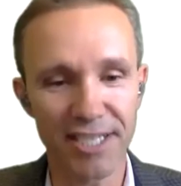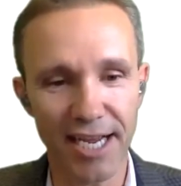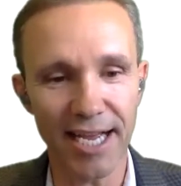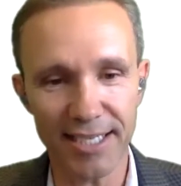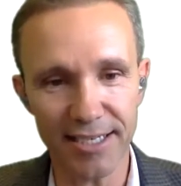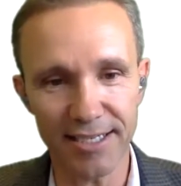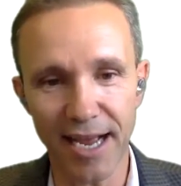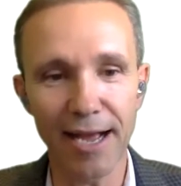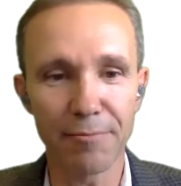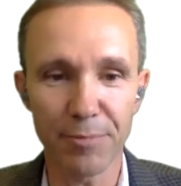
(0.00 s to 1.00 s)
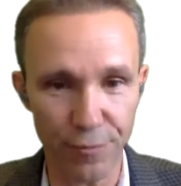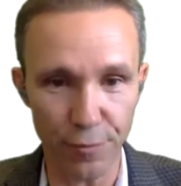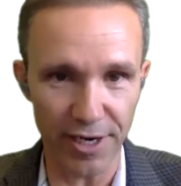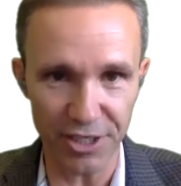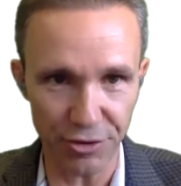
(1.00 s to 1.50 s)
the reason I ask is
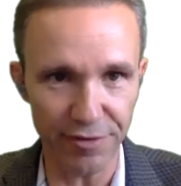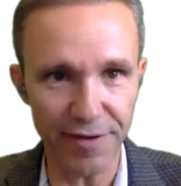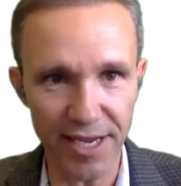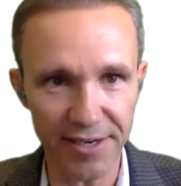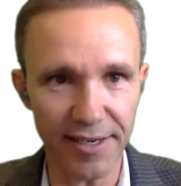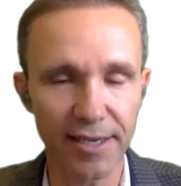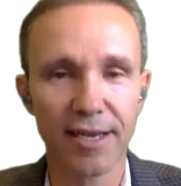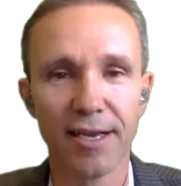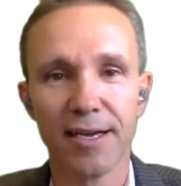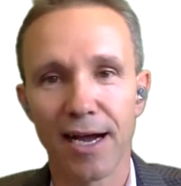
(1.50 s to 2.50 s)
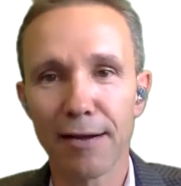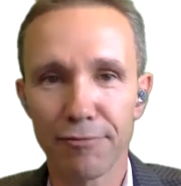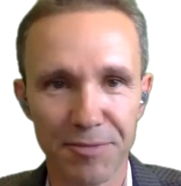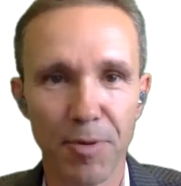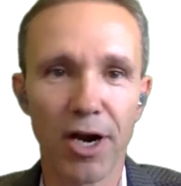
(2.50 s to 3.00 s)
before I joined VANTIQ, I
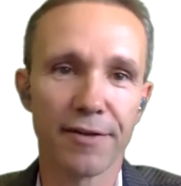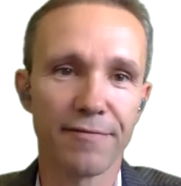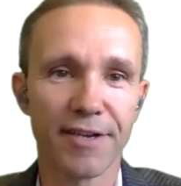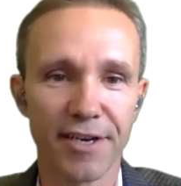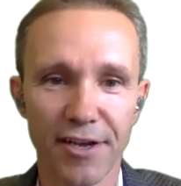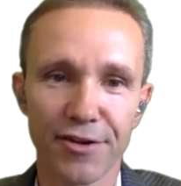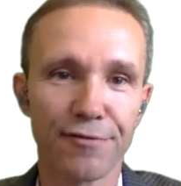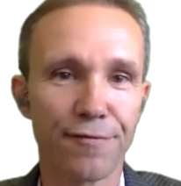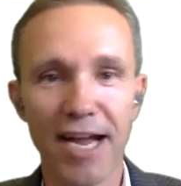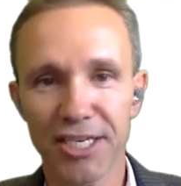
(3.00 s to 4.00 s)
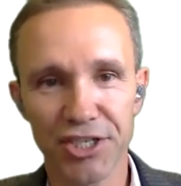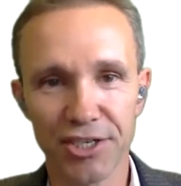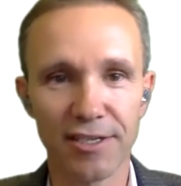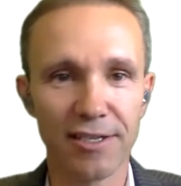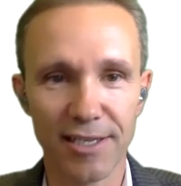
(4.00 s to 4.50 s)
was part of another
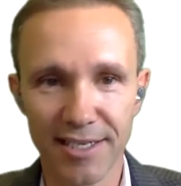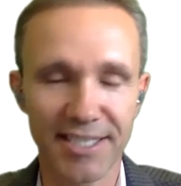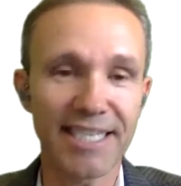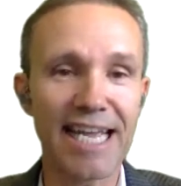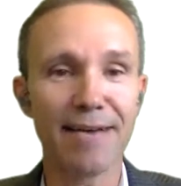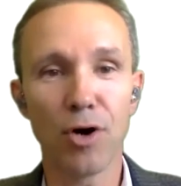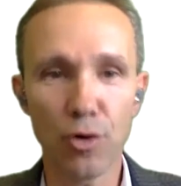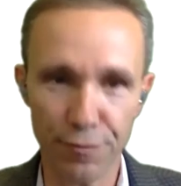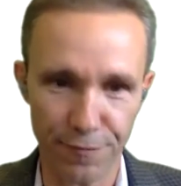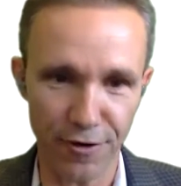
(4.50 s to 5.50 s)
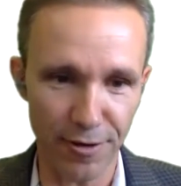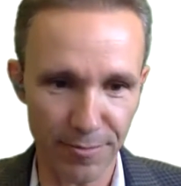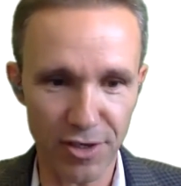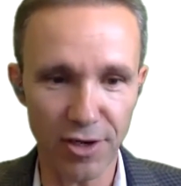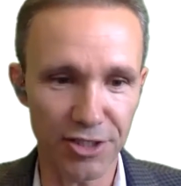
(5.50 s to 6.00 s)
fractional CMO
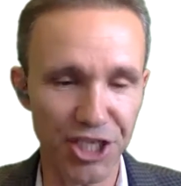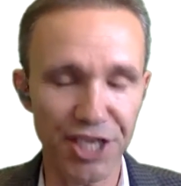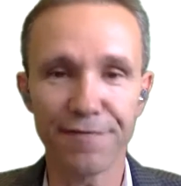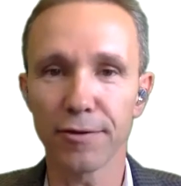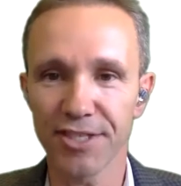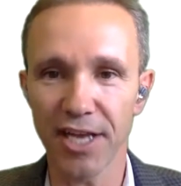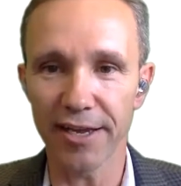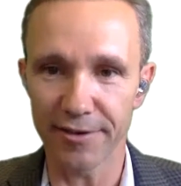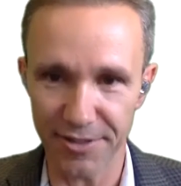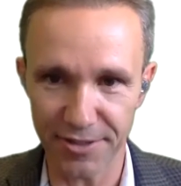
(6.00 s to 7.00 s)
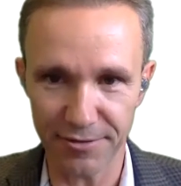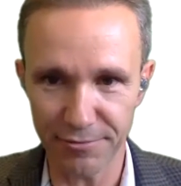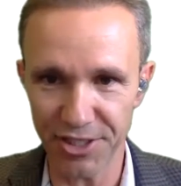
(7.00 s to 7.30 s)
firm called Chief Outsiders,